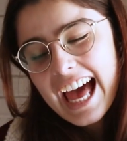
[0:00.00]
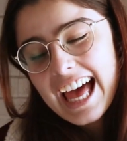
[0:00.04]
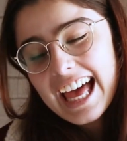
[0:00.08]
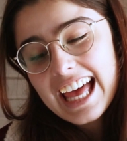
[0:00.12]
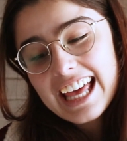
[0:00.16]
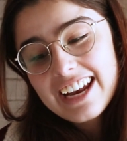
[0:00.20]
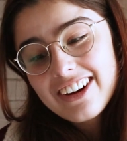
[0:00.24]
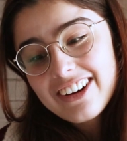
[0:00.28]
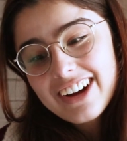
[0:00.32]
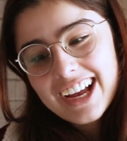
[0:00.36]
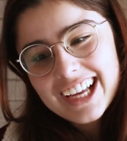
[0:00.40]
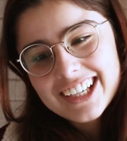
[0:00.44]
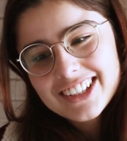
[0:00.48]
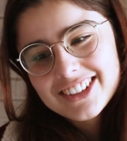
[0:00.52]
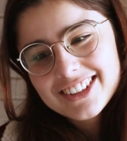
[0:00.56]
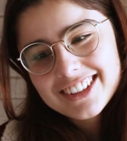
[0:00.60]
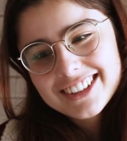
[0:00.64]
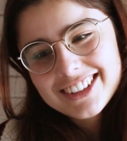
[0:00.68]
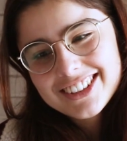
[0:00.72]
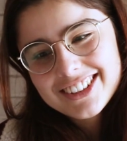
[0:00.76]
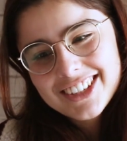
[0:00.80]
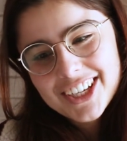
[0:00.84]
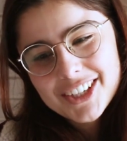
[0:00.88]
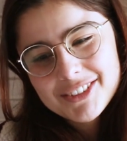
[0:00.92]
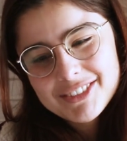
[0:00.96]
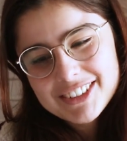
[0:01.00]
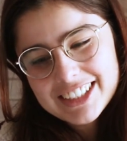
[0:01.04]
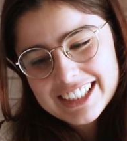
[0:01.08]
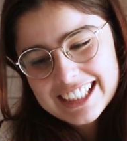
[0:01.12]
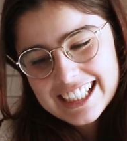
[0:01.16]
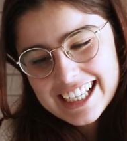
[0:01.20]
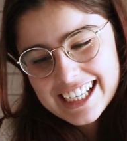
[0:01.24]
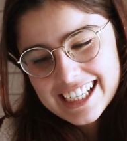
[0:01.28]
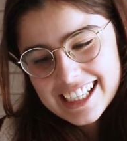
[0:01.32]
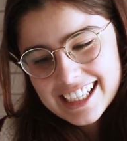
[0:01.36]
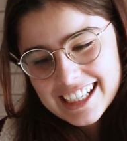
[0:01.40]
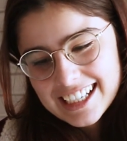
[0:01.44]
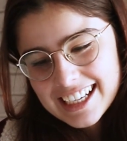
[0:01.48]
I don't actually shop
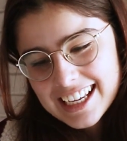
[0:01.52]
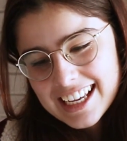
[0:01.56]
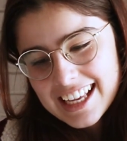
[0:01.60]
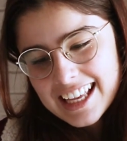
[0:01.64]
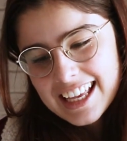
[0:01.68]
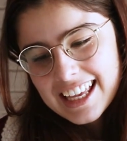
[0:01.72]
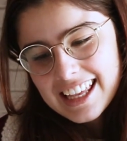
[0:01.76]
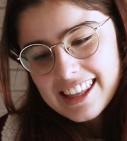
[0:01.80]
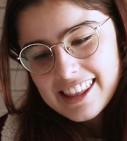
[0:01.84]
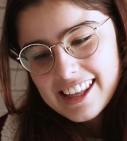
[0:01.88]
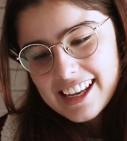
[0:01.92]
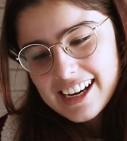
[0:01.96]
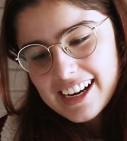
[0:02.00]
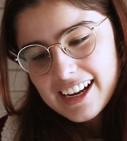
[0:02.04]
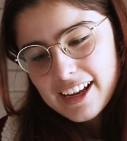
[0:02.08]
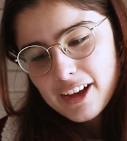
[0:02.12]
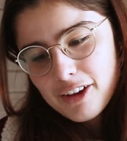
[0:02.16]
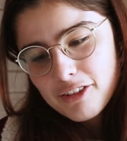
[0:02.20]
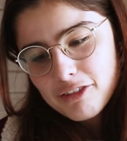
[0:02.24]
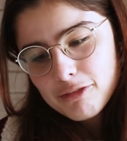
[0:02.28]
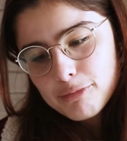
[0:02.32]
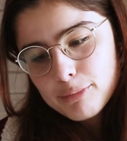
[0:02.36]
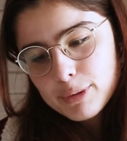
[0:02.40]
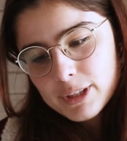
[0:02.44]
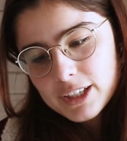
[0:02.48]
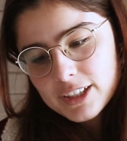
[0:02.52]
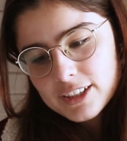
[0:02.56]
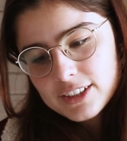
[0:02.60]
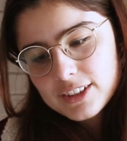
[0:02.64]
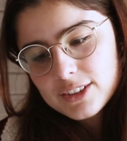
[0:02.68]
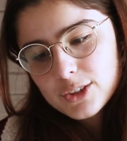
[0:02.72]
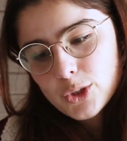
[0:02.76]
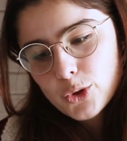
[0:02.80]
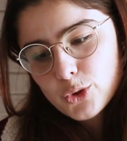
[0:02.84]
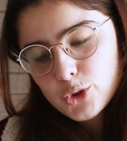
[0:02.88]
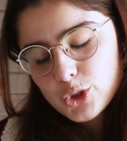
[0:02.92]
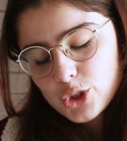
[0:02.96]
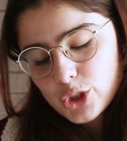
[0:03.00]
online. Then I have Plus
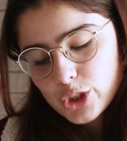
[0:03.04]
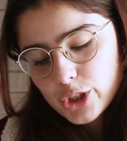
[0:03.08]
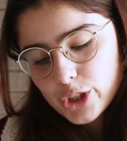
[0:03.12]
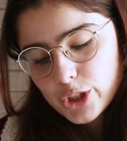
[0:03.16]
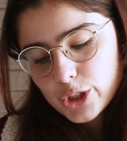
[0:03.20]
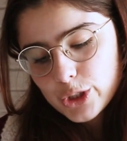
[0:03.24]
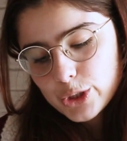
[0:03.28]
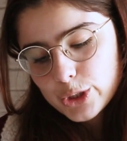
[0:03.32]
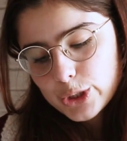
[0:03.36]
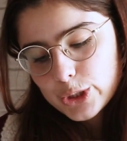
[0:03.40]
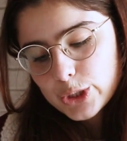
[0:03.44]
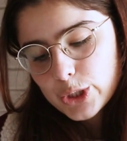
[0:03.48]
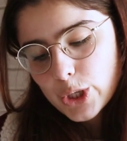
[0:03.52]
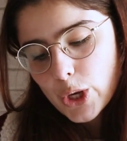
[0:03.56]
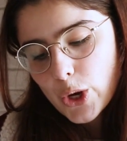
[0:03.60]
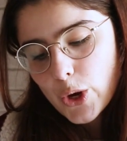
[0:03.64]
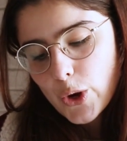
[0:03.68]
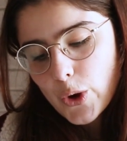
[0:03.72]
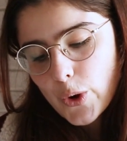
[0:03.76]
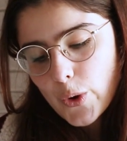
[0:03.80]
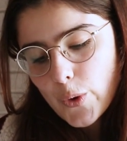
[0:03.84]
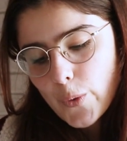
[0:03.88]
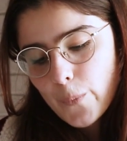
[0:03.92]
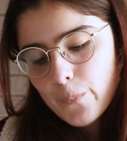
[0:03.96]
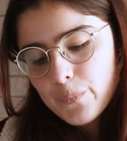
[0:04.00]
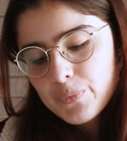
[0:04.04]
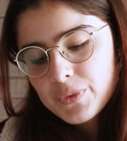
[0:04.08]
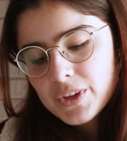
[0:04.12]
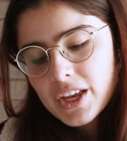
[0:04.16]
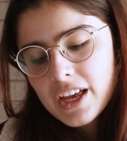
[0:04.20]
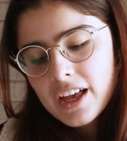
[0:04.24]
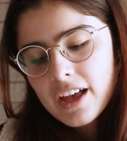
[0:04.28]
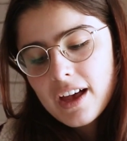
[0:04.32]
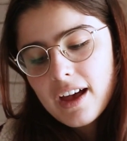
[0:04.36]
Social, so